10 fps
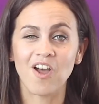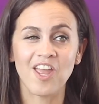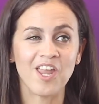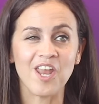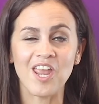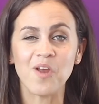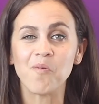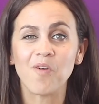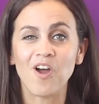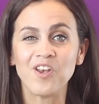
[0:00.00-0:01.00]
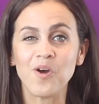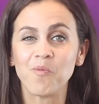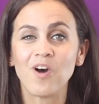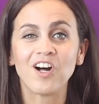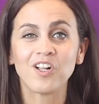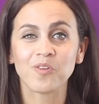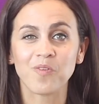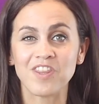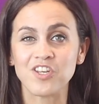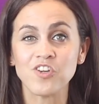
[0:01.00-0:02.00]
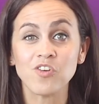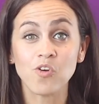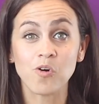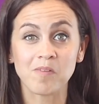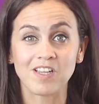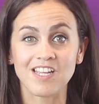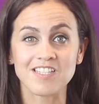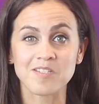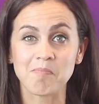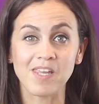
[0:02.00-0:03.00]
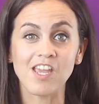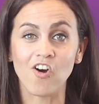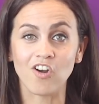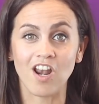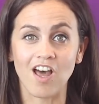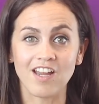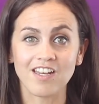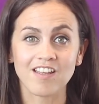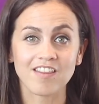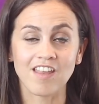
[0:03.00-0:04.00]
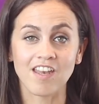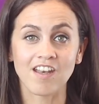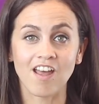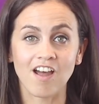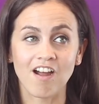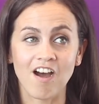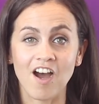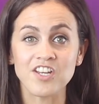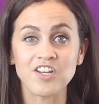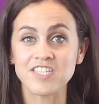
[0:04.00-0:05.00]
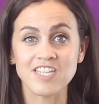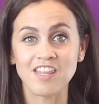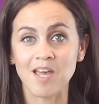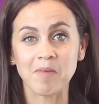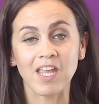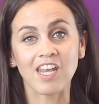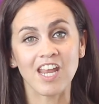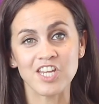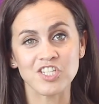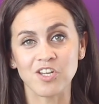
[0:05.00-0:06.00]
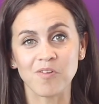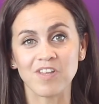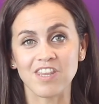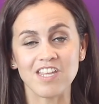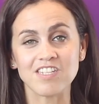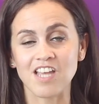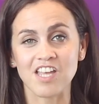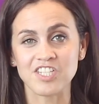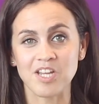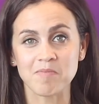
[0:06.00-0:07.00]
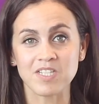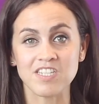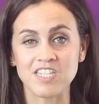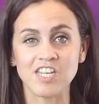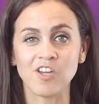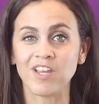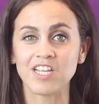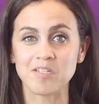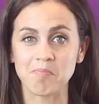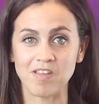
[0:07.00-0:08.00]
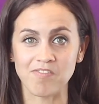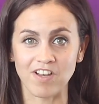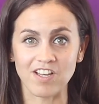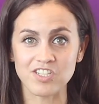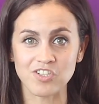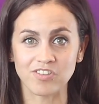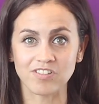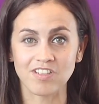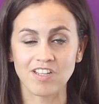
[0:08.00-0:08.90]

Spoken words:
in a world where the new normal is to be online, then I don't see there being an issue with internships continuing to be virtual.